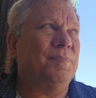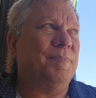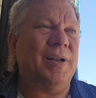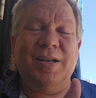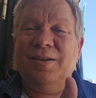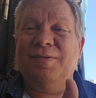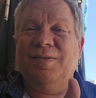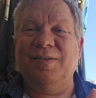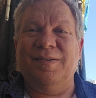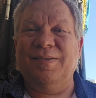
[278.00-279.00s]
But
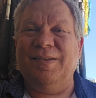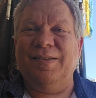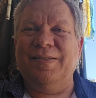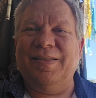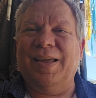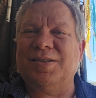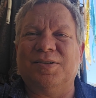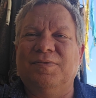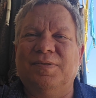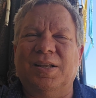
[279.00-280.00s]

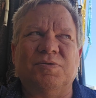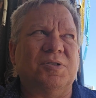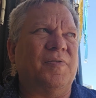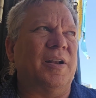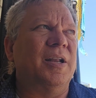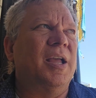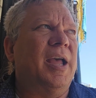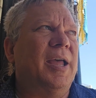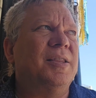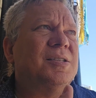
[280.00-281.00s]
that's what's fun.
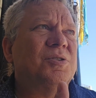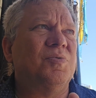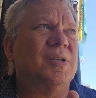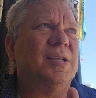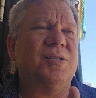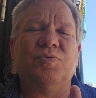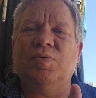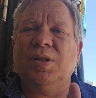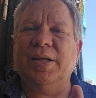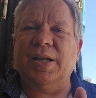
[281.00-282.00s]
And this is what is
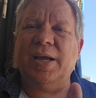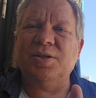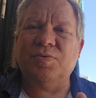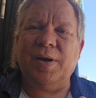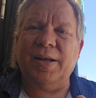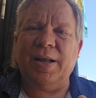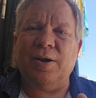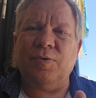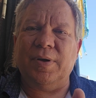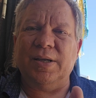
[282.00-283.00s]
really nice right
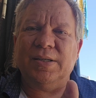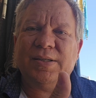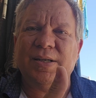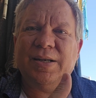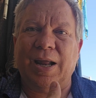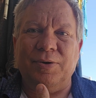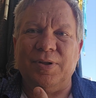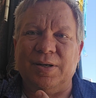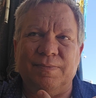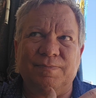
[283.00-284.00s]
now, is now
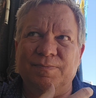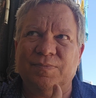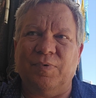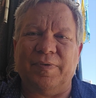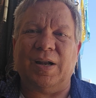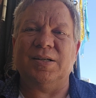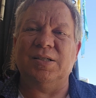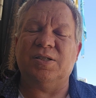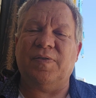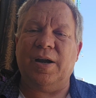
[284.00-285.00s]
that we've got a
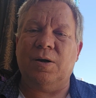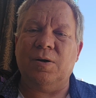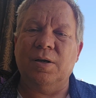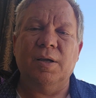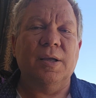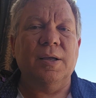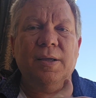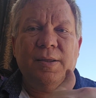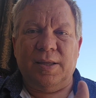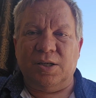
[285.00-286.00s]
ceasefire,
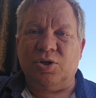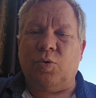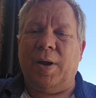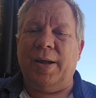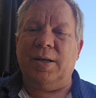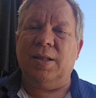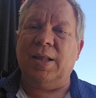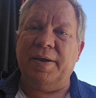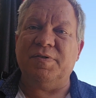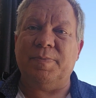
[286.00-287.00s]
things are quiet,
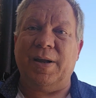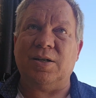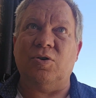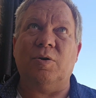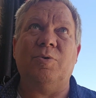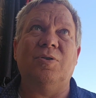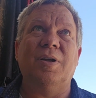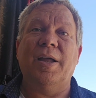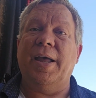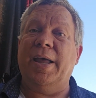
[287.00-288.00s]
life is back to normal,
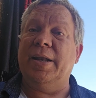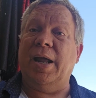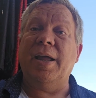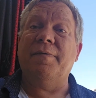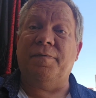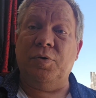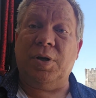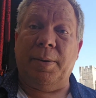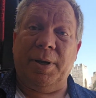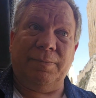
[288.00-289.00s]
and I have food
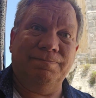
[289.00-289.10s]
coming.